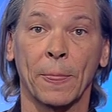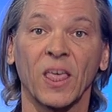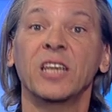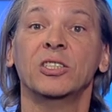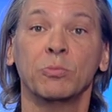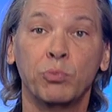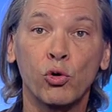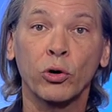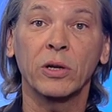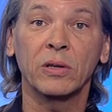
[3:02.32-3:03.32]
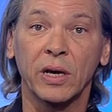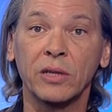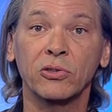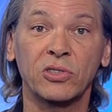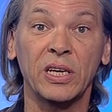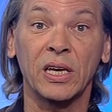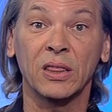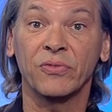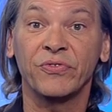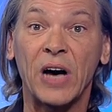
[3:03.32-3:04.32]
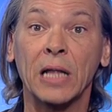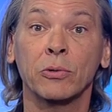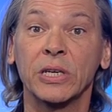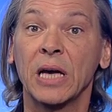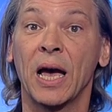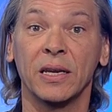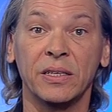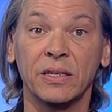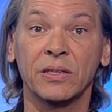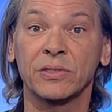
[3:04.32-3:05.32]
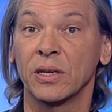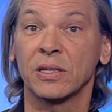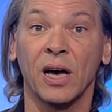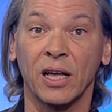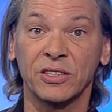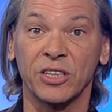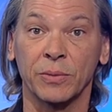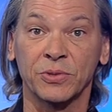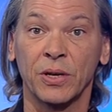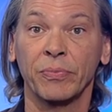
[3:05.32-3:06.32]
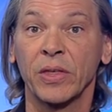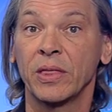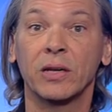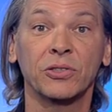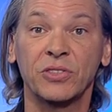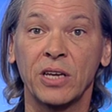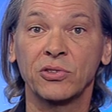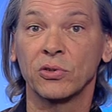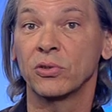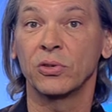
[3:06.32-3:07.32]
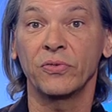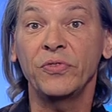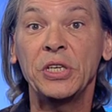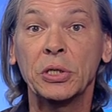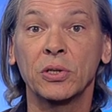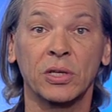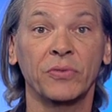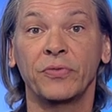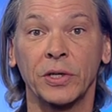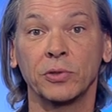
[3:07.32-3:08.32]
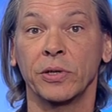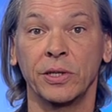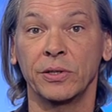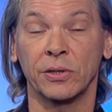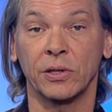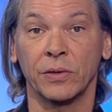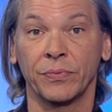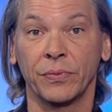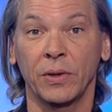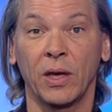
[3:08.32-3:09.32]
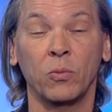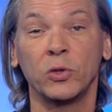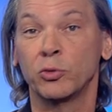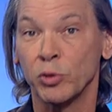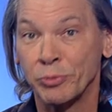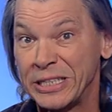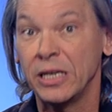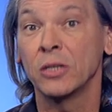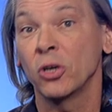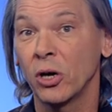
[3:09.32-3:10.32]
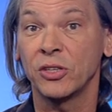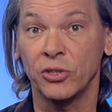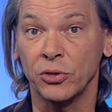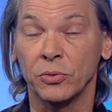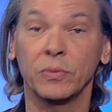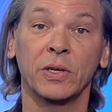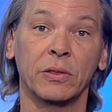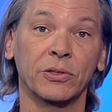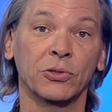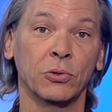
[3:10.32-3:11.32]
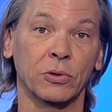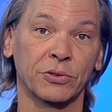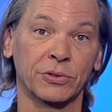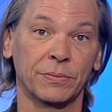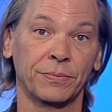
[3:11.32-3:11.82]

it is important to understand the following ideas and concepts that are central to the field of federal Indian law and which will be taught to you in this course.